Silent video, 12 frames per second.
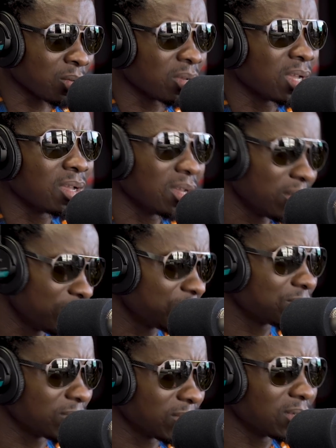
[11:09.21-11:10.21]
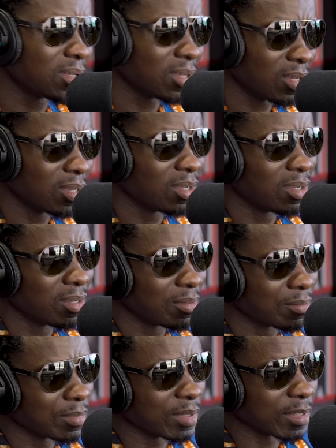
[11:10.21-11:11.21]
outliers hours, man. Got to put
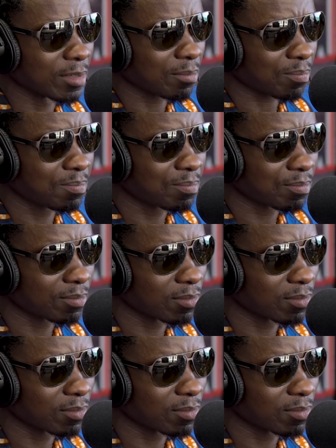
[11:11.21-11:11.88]
that 10,000 yeah. in